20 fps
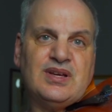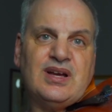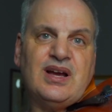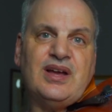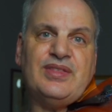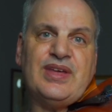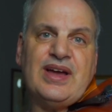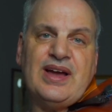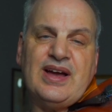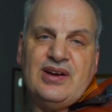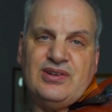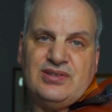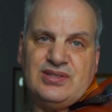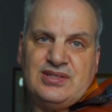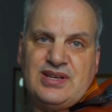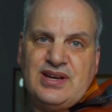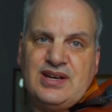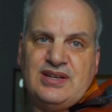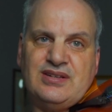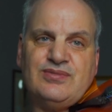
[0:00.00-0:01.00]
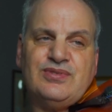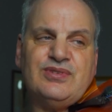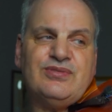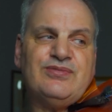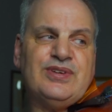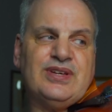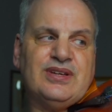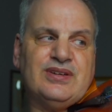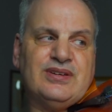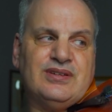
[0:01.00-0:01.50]
on the outside of the
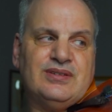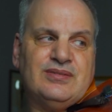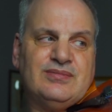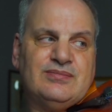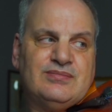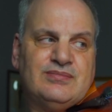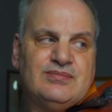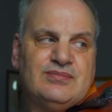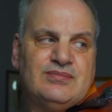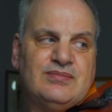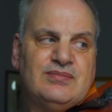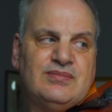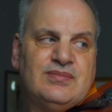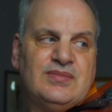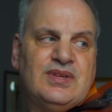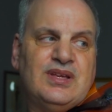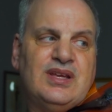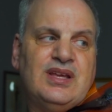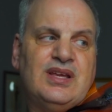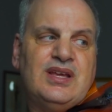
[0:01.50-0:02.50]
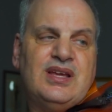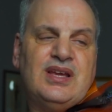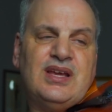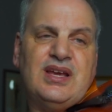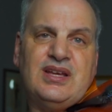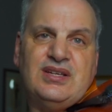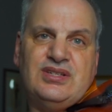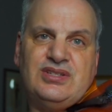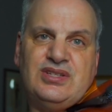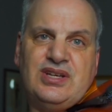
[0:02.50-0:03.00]
finger
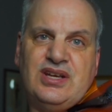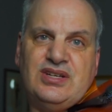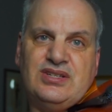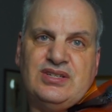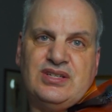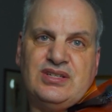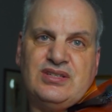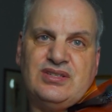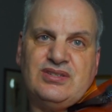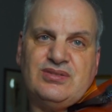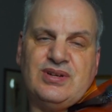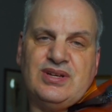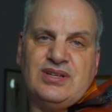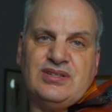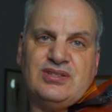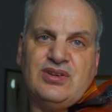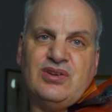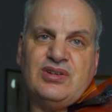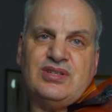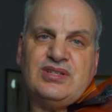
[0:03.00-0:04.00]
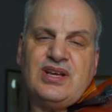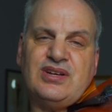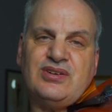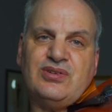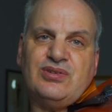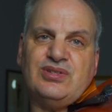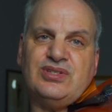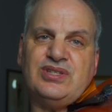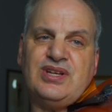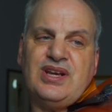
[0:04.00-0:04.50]
and changing strings. Notice I
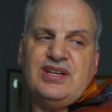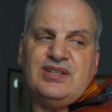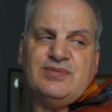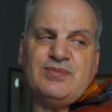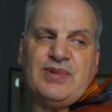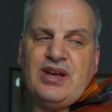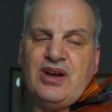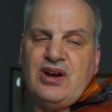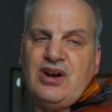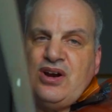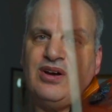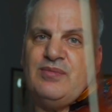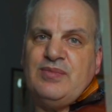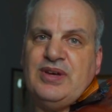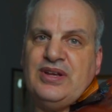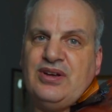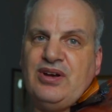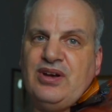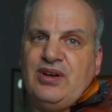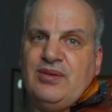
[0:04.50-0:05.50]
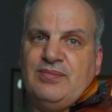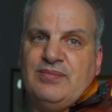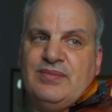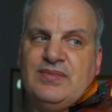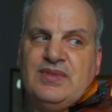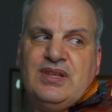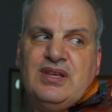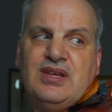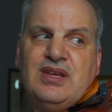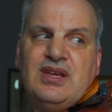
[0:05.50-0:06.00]
don't change my arm at
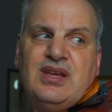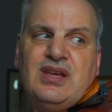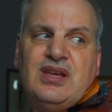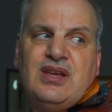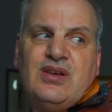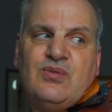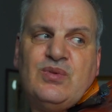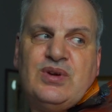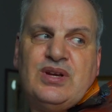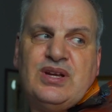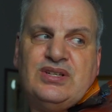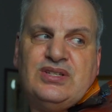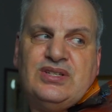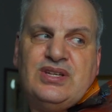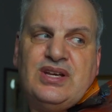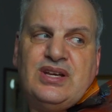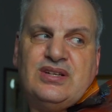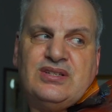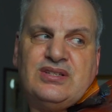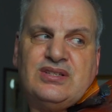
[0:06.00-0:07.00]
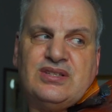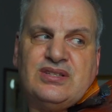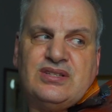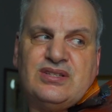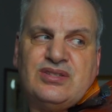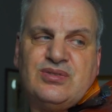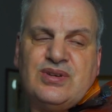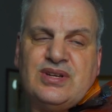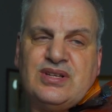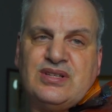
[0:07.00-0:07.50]
all when I change the
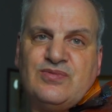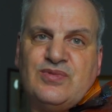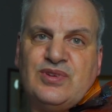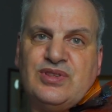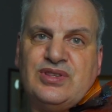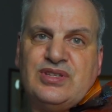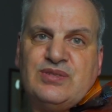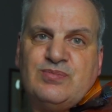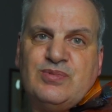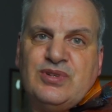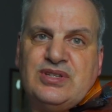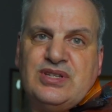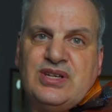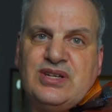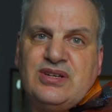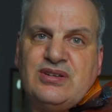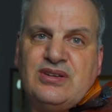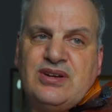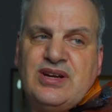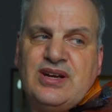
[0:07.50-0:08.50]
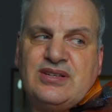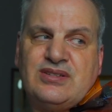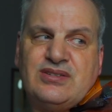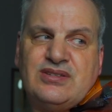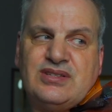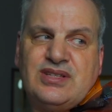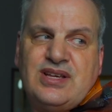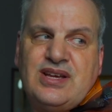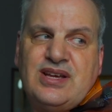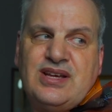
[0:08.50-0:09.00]
strings for this particular
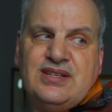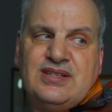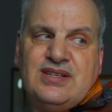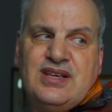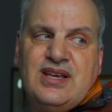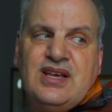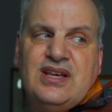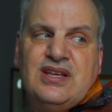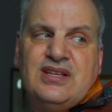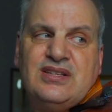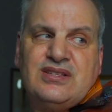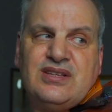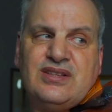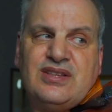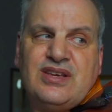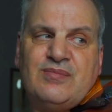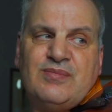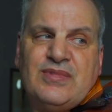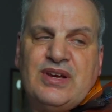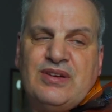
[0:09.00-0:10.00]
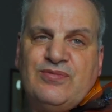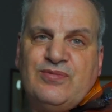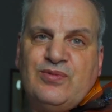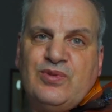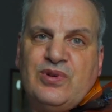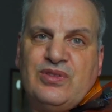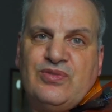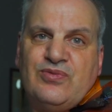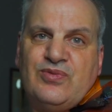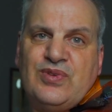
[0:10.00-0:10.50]
exercise, so that my
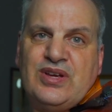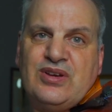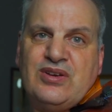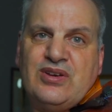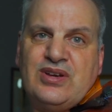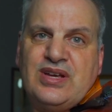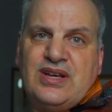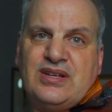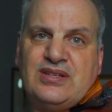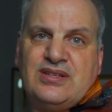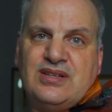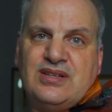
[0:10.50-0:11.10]
4th finger gets